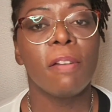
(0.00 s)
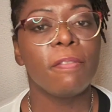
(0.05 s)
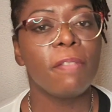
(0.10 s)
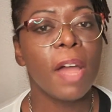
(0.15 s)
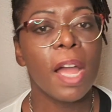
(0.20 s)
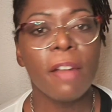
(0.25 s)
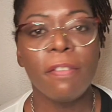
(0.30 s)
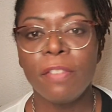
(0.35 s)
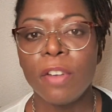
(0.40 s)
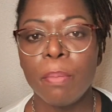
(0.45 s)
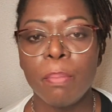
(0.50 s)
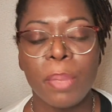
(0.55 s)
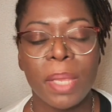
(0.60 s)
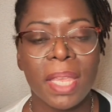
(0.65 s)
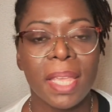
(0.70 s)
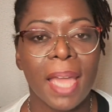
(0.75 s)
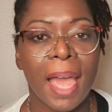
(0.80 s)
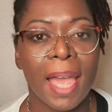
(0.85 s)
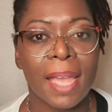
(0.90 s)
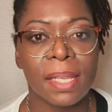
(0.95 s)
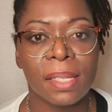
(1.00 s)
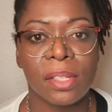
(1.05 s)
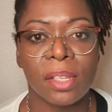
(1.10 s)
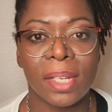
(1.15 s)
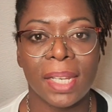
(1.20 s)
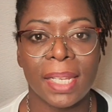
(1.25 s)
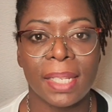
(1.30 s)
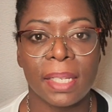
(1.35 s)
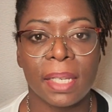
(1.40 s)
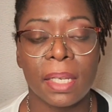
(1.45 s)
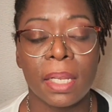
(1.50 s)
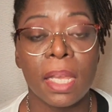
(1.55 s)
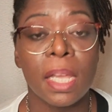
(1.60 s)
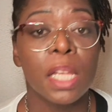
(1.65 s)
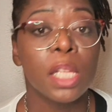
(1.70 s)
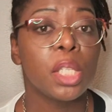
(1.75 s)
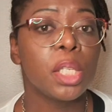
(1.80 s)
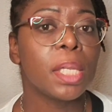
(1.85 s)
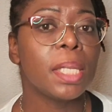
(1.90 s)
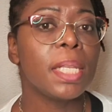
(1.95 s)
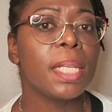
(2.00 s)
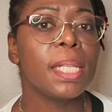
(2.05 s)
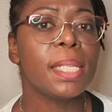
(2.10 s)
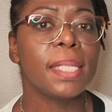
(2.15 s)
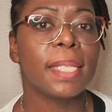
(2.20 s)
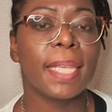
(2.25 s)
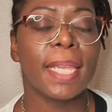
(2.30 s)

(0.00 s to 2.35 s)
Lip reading: Far from being isolated, Jaleel's